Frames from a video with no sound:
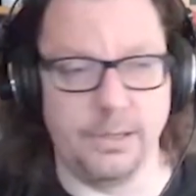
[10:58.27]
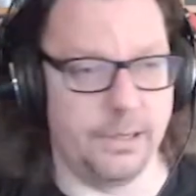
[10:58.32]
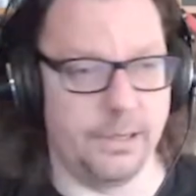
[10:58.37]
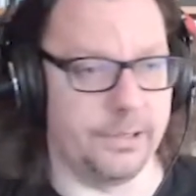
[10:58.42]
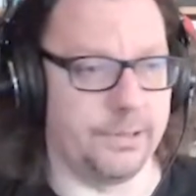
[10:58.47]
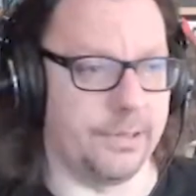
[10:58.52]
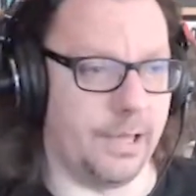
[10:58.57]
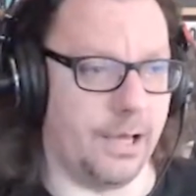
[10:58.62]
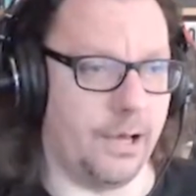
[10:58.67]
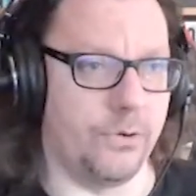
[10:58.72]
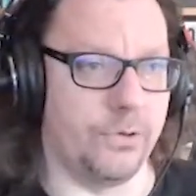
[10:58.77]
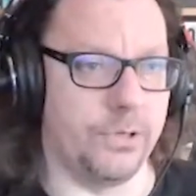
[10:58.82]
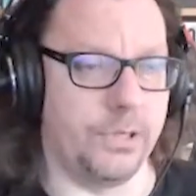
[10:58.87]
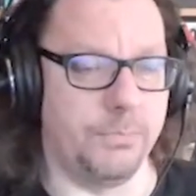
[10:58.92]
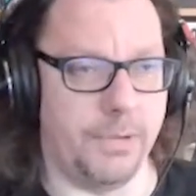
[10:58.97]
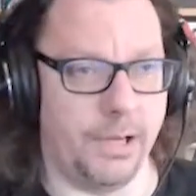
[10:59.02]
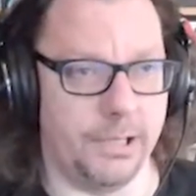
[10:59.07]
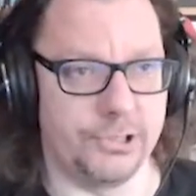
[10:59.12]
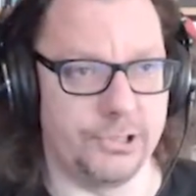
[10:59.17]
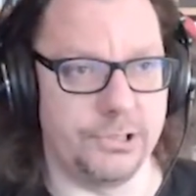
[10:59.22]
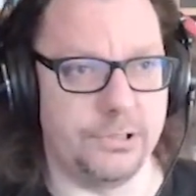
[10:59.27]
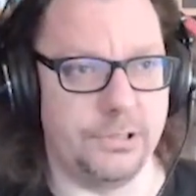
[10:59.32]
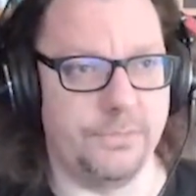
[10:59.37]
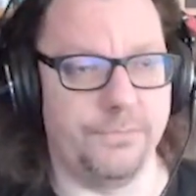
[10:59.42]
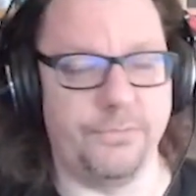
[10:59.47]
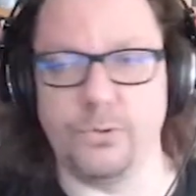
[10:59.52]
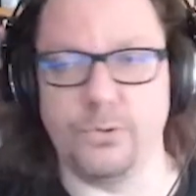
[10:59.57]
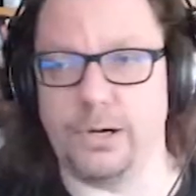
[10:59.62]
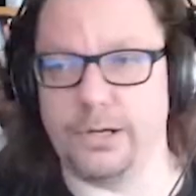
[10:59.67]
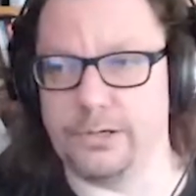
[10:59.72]
And now imagine,
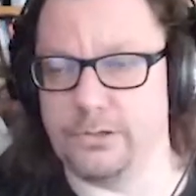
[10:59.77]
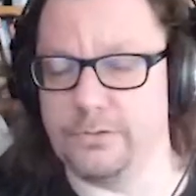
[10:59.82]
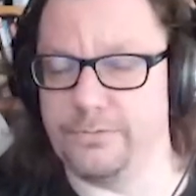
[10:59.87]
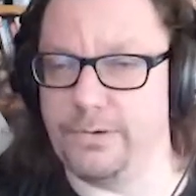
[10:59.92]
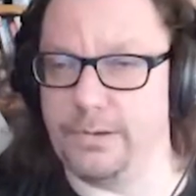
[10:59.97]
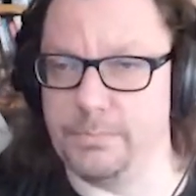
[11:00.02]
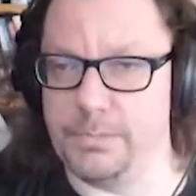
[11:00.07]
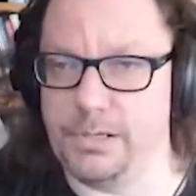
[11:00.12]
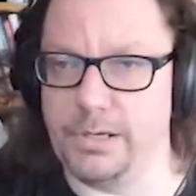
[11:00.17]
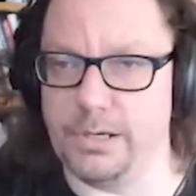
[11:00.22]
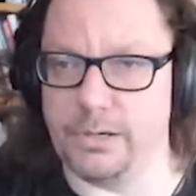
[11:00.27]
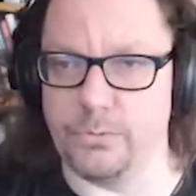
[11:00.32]
if you are not familiar